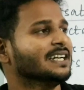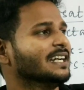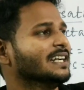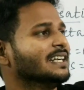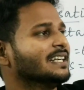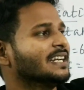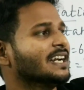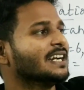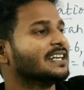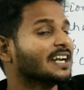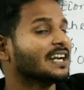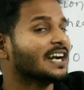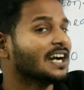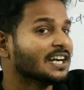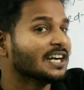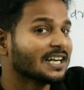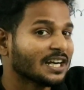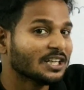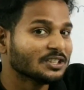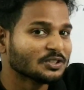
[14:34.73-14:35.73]
In
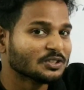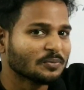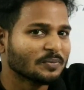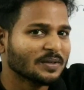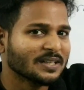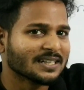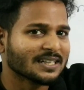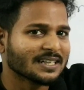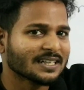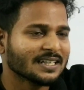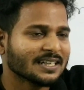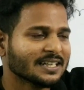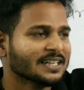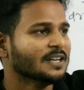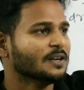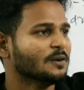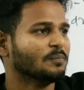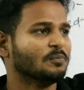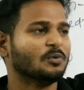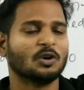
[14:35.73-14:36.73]
tetrahedral
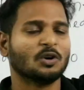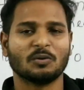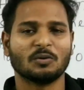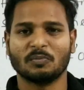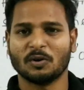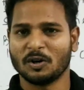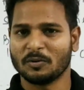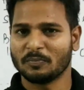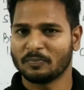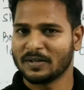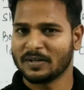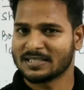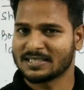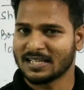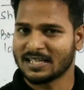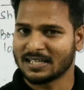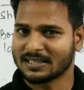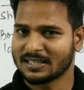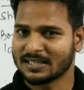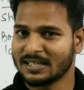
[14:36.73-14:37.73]
geometry, 4 bond
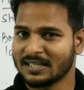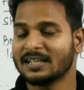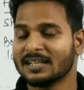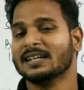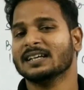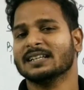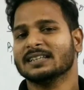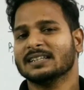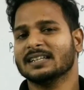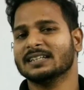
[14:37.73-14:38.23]
pairs are there.